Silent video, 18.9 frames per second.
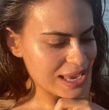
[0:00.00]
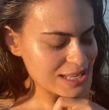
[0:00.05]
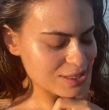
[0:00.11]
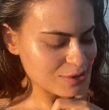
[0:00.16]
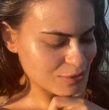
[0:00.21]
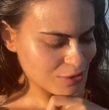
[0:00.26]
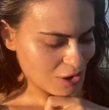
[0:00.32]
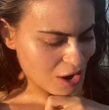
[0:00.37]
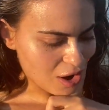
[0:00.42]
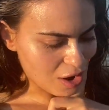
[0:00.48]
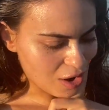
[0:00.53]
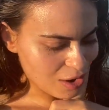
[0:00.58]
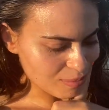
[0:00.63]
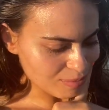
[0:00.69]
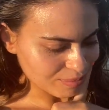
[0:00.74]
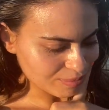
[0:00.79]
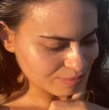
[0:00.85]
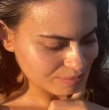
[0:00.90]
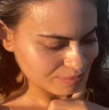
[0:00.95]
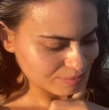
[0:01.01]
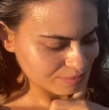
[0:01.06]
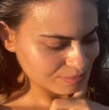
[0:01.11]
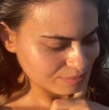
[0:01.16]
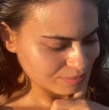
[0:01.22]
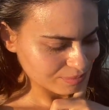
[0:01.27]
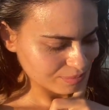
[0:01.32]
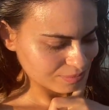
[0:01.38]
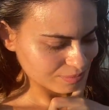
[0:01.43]
is from,
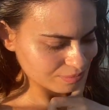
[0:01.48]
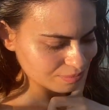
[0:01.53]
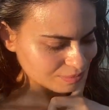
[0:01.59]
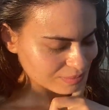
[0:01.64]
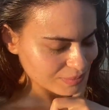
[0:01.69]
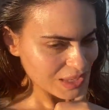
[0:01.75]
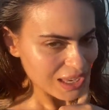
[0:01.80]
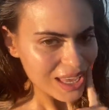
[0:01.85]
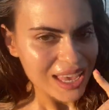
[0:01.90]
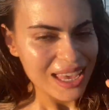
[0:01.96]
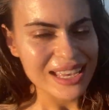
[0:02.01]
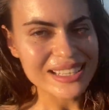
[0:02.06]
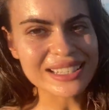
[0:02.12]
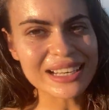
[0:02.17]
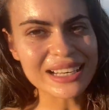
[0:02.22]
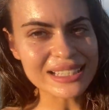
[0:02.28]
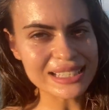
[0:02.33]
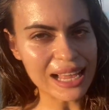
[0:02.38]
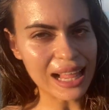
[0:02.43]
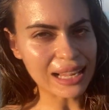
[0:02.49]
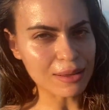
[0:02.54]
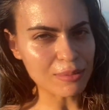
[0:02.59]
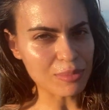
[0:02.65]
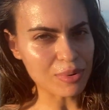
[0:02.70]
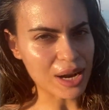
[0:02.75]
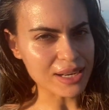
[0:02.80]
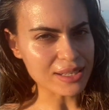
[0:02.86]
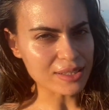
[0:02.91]
it's an Italian
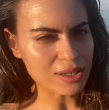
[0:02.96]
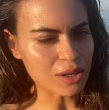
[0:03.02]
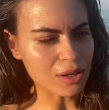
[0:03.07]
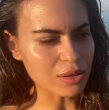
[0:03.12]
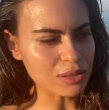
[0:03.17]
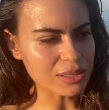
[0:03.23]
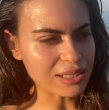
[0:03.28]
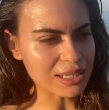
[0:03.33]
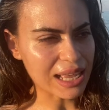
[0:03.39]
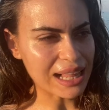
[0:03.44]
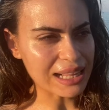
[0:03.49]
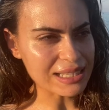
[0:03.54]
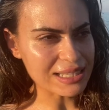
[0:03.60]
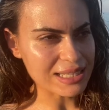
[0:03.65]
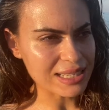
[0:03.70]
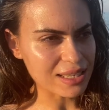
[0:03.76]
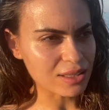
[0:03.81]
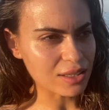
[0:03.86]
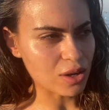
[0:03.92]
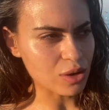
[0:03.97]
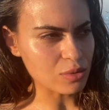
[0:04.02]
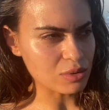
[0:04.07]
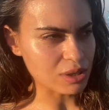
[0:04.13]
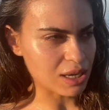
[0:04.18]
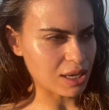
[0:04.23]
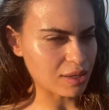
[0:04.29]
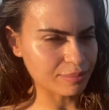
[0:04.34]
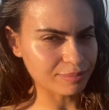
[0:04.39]
brand, it's called
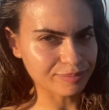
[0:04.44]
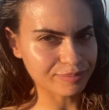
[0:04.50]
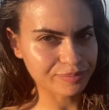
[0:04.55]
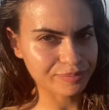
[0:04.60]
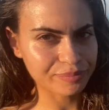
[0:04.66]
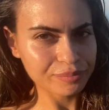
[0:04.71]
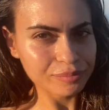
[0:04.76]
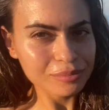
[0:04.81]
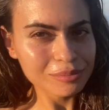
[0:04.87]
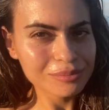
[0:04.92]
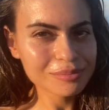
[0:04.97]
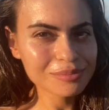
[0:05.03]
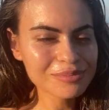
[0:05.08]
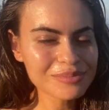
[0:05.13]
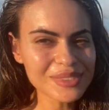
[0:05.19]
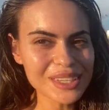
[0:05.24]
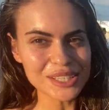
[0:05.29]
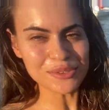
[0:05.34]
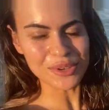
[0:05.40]
Calzedonia. It's